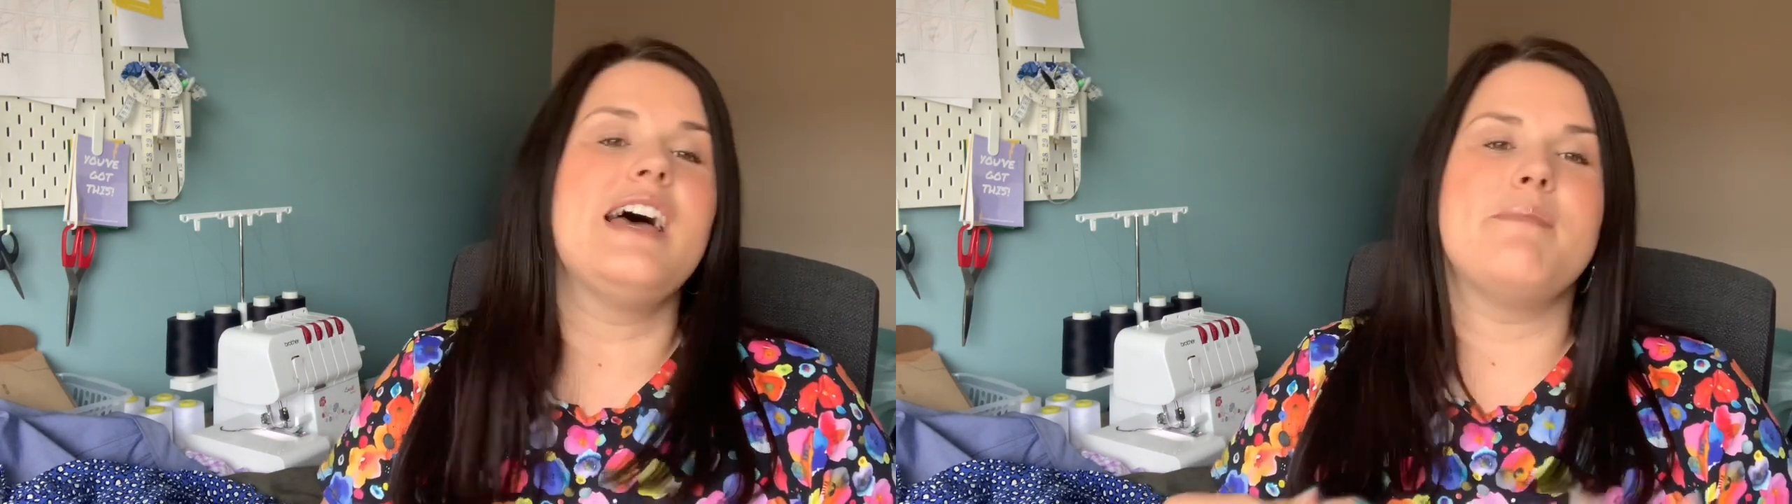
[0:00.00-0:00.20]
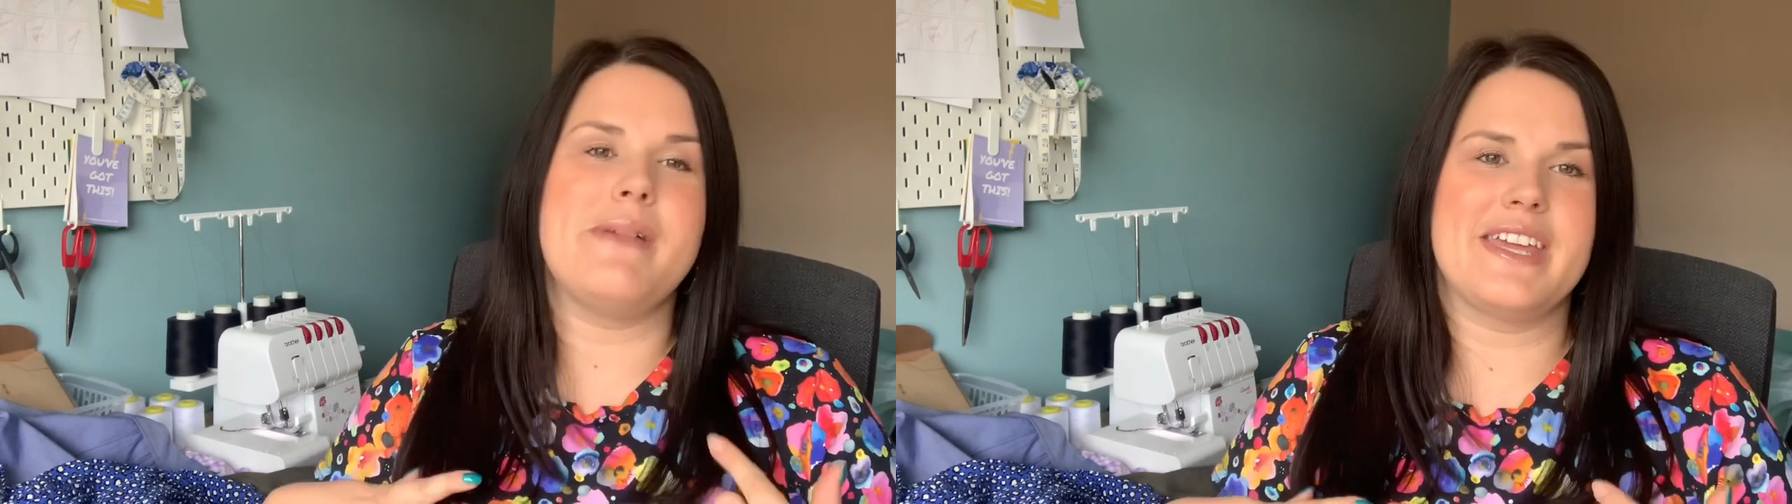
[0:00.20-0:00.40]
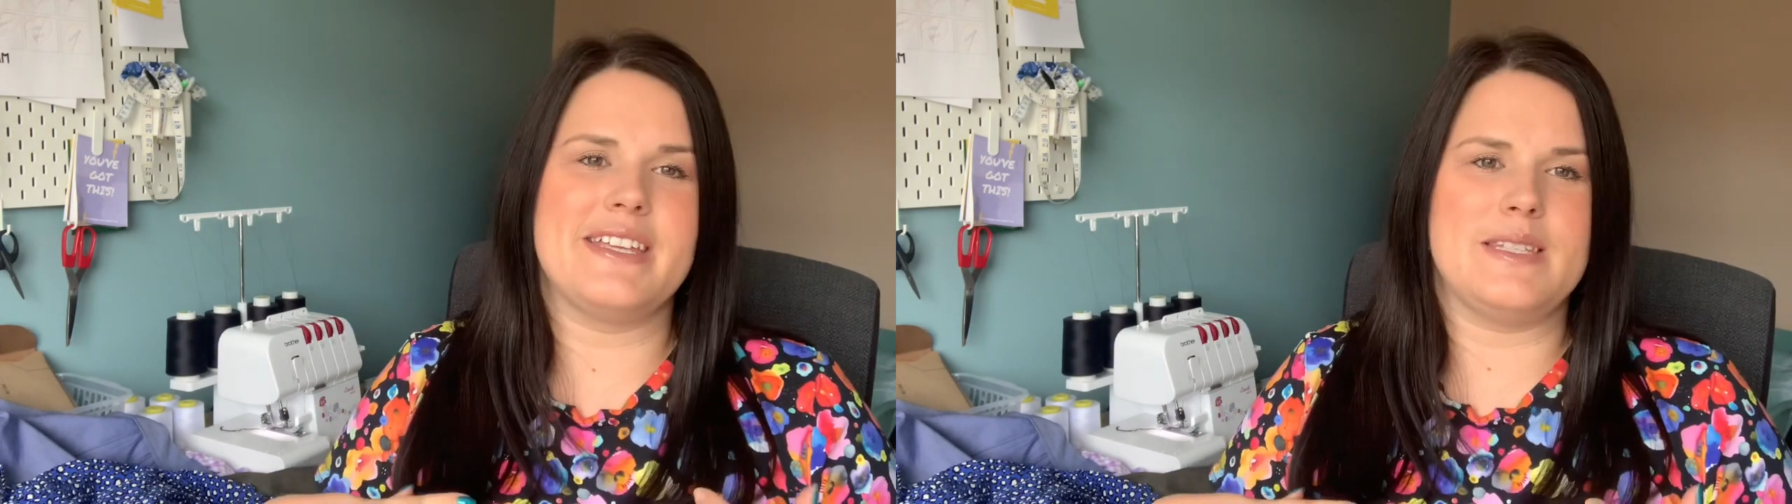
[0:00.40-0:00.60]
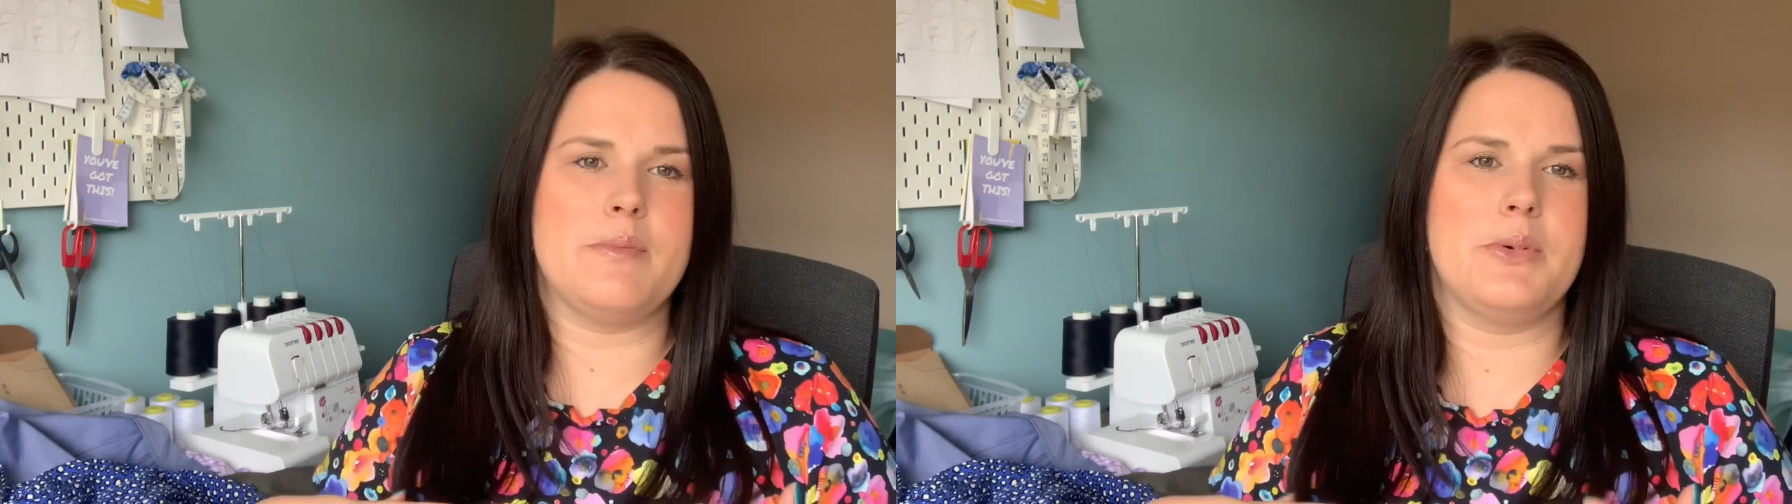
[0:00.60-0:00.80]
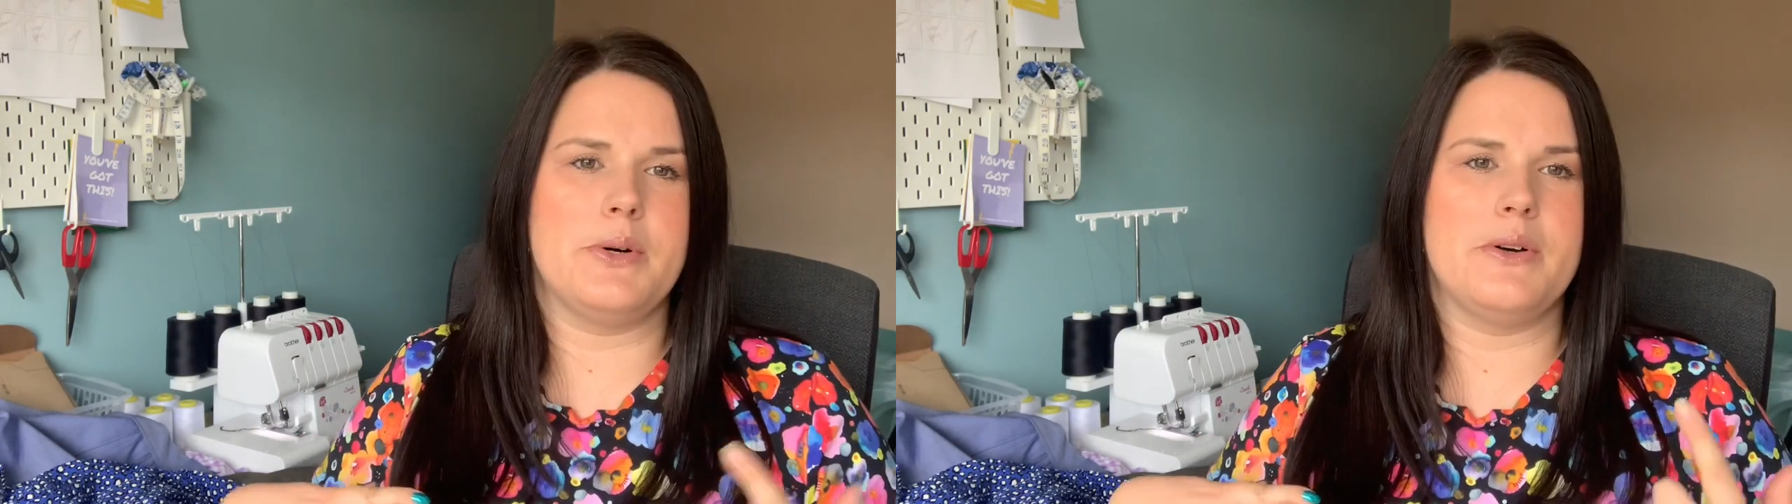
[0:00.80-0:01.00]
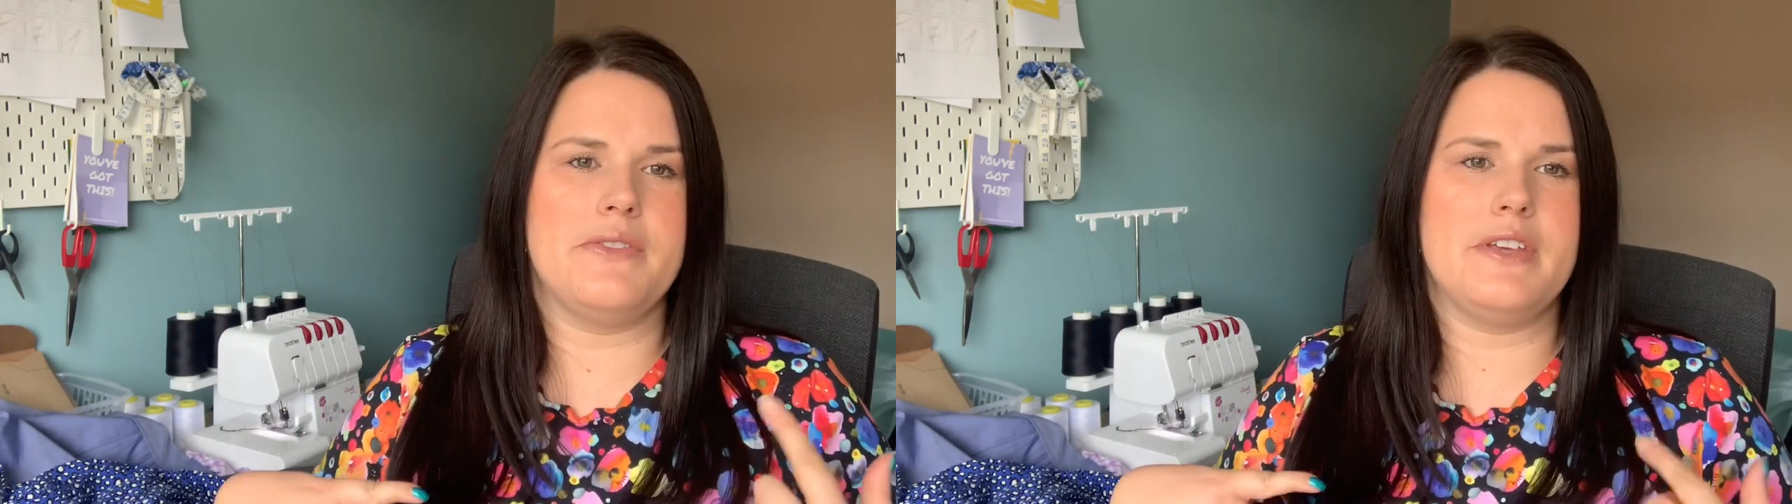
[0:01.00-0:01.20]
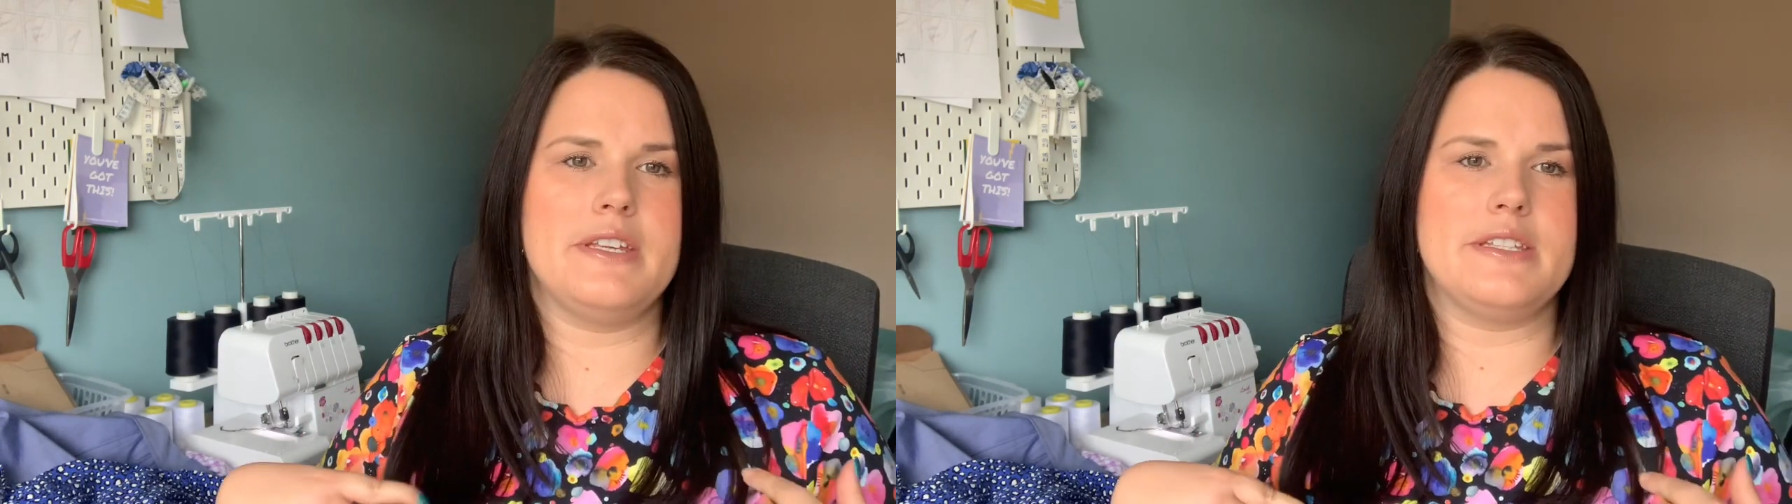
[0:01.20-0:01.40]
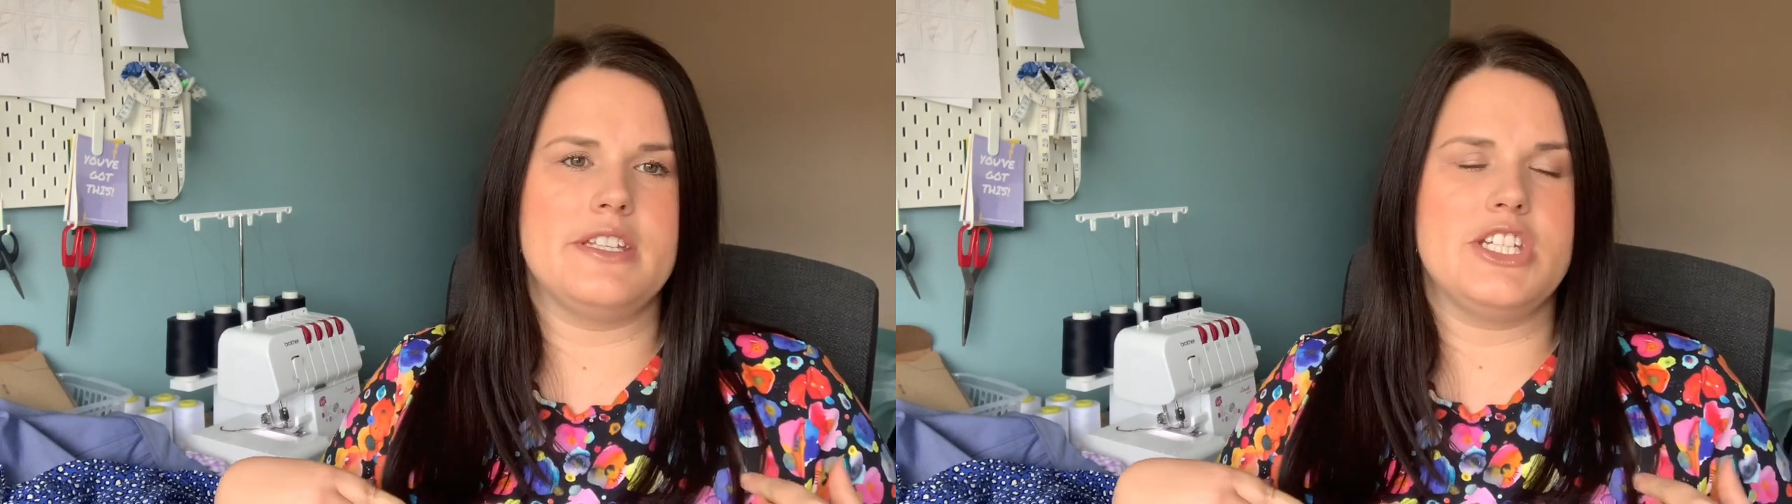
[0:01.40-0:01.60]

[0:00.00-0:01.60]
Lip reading: Make It Simple. This